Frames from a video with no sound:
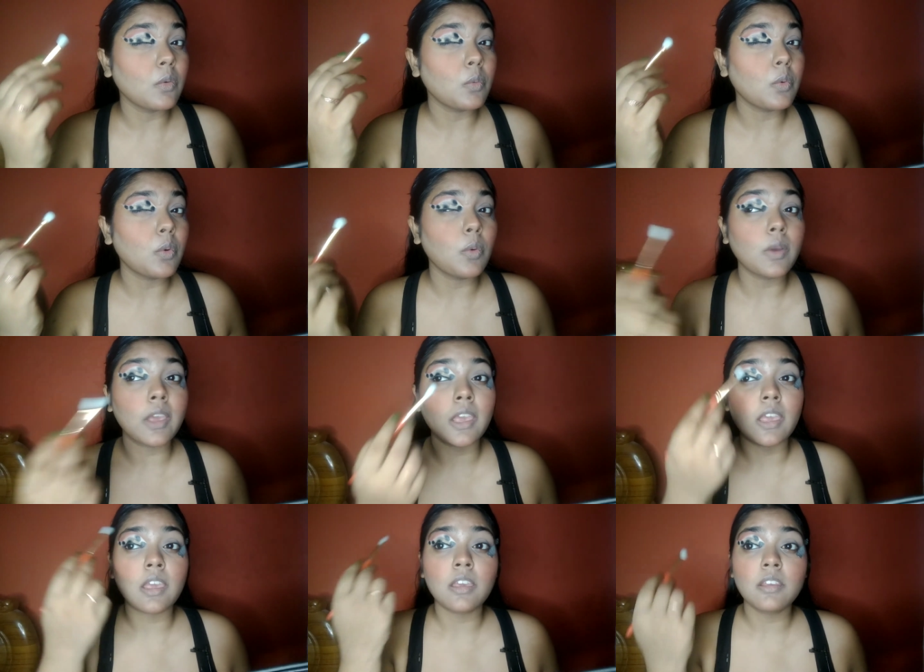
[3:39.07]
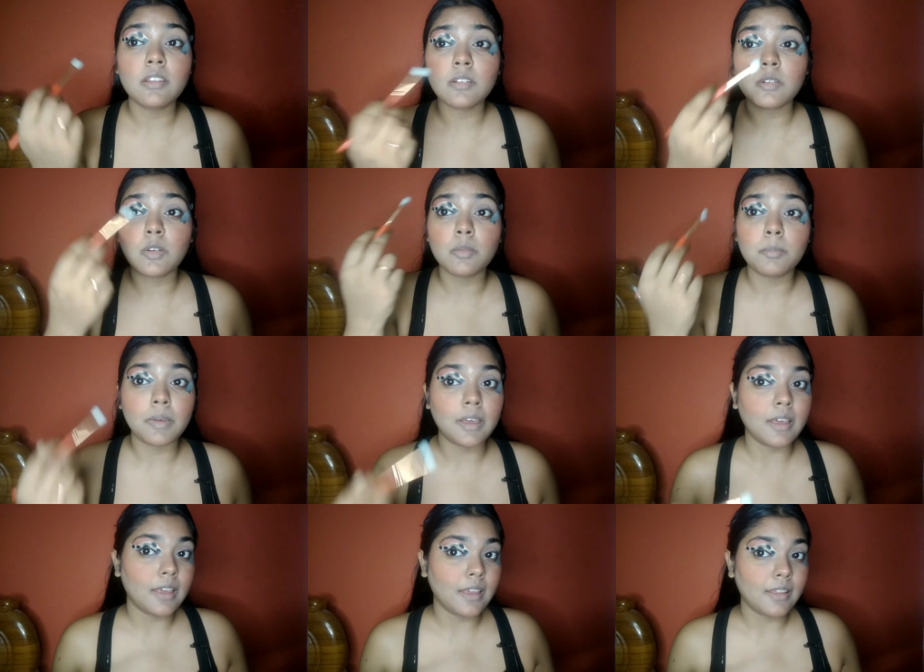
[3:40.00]
Oh, okay, not
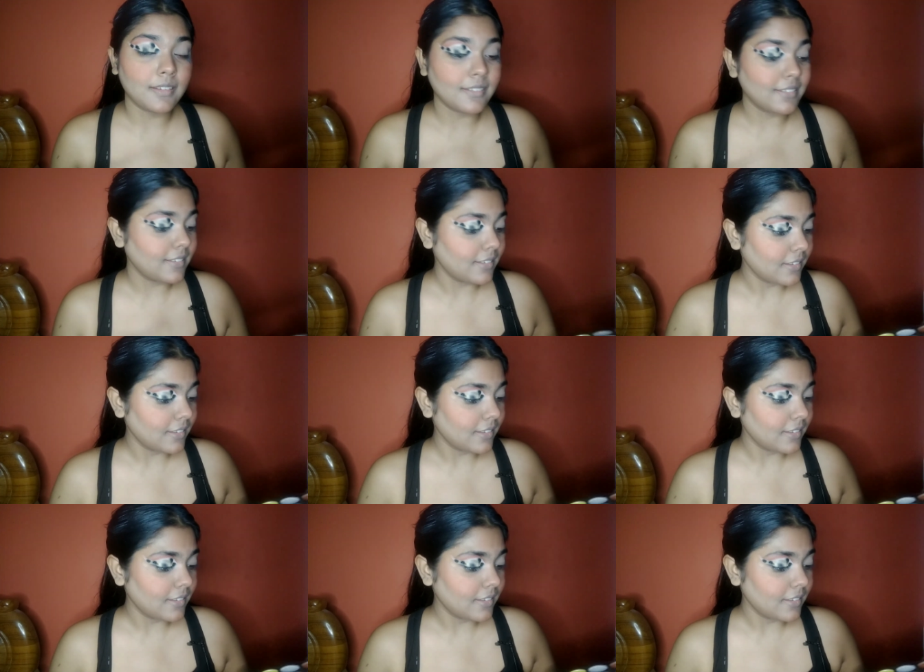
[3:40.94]
bad.